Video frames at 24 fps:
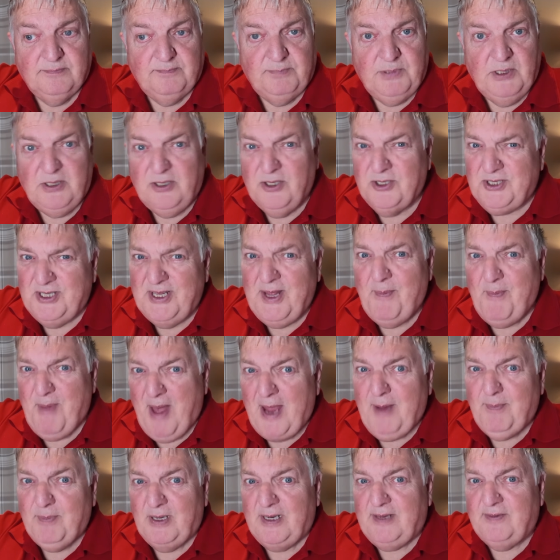because they are
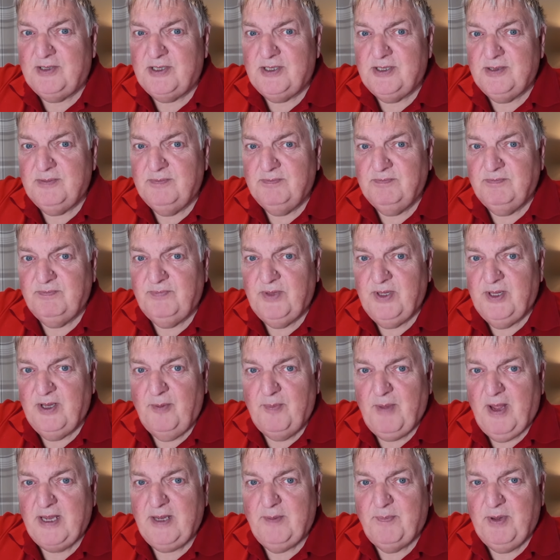my beliefs. They're
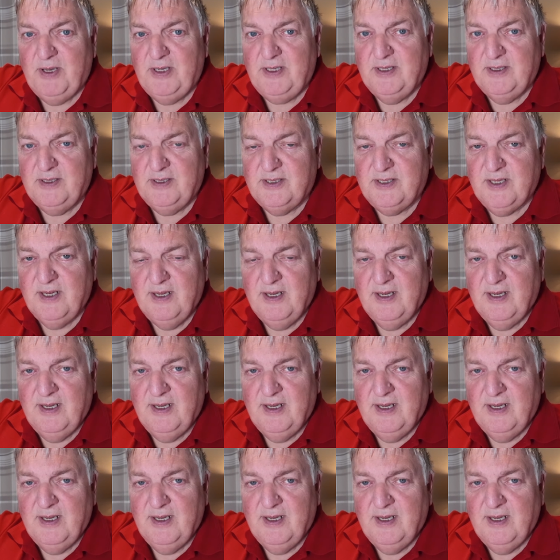my opinions.